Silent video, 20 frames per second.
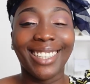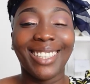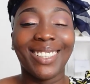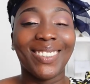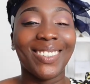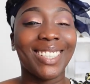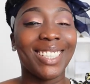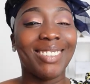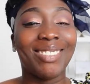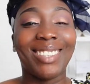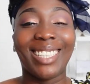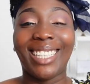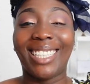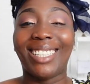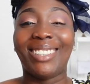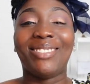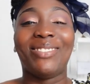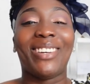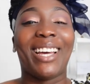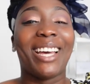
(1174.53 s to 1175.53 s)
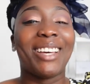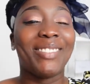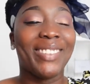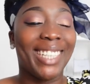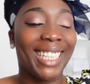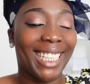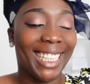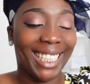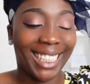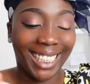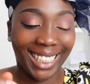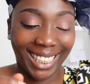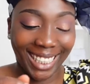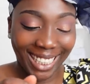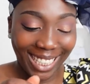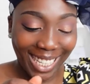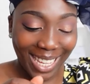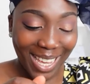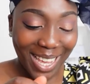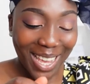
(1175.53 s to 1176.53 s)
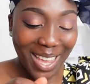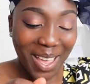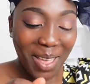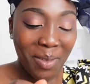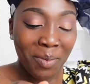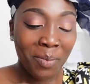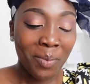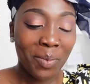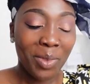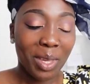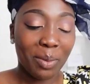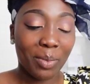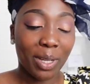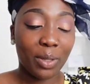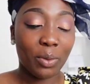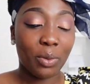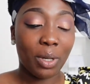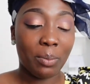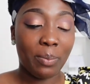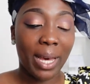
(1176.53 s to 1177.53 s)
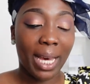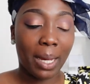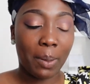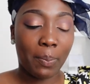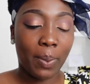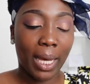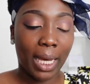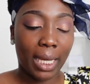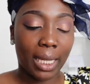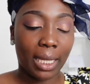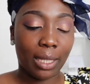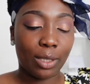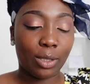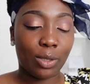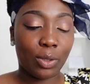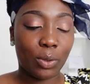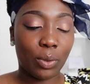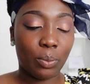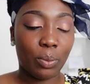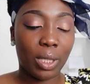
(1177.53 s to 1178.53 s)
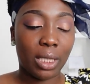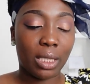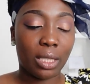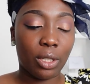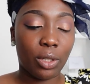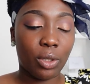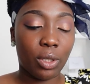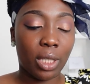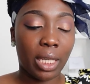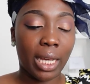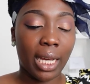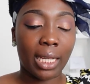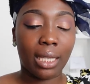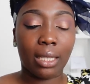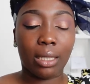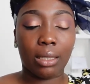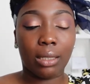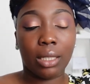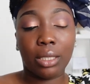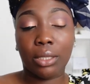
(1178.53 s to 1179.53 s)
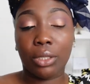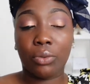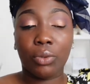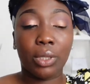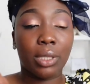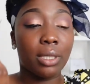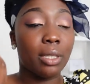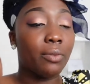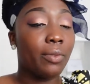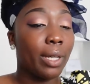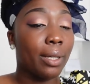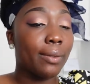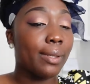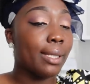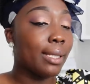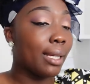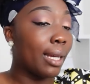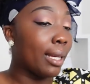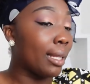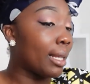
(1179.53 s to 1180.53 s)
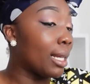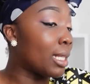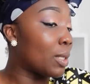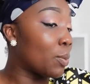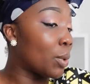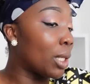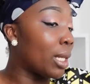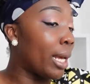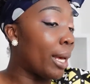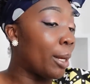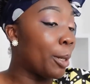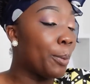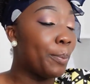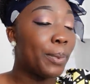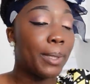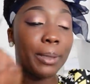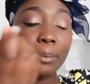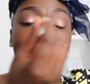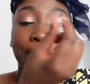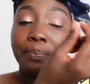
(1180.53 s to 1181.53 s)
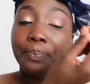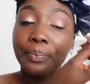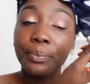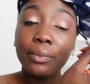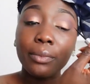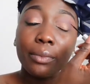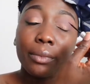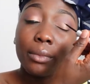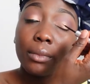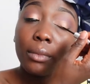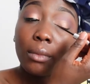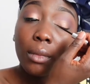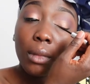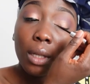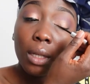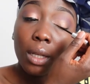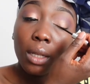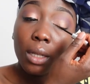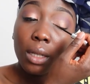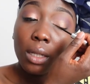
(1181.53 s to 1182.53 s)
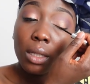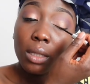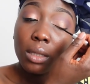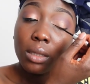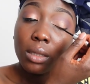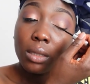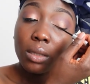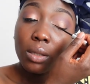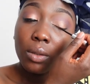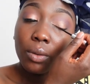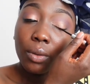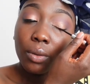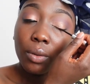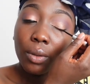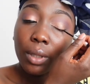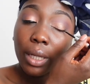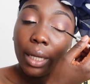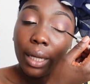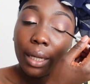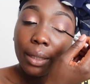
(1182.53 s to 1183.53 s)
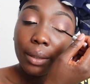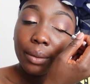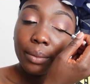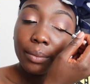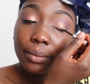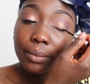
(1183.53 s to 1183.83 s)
it would have taken five years. But we were backpacking, so basically only had the necessary stuff outside. That's what helped. So yeah.